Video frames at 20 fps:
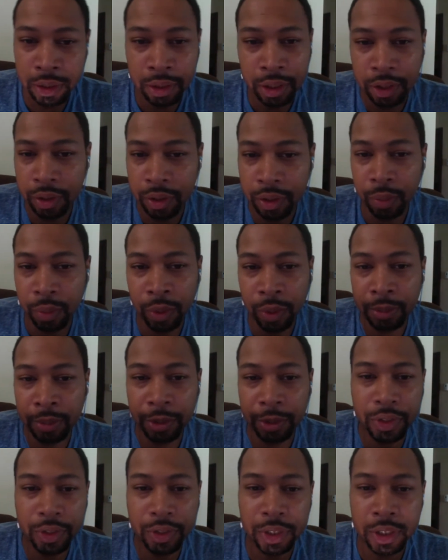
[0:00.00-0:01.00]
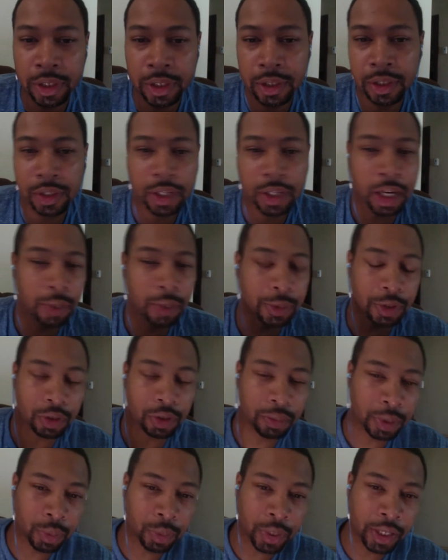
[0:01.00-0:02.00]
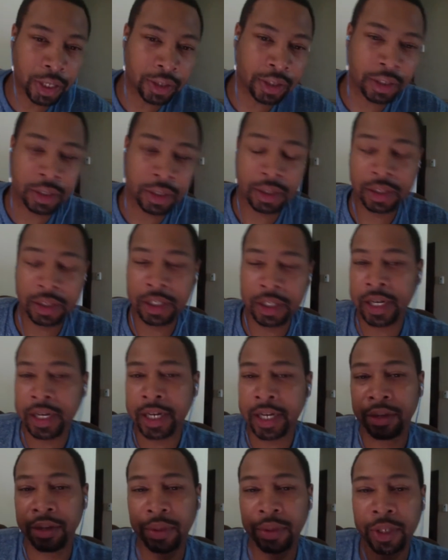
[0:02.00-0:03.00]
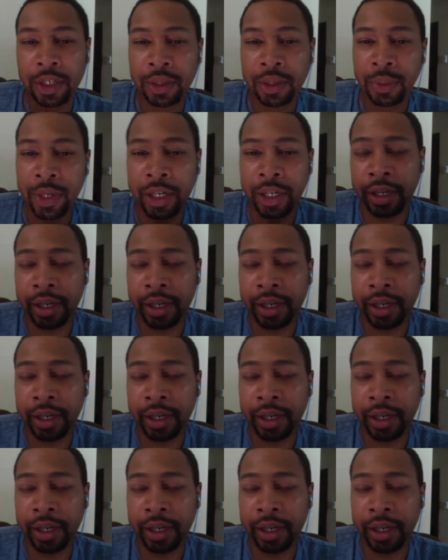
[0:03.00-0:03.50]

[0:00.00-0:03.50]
You know, the 1% is always going to be wealthy. They're not going anywhere.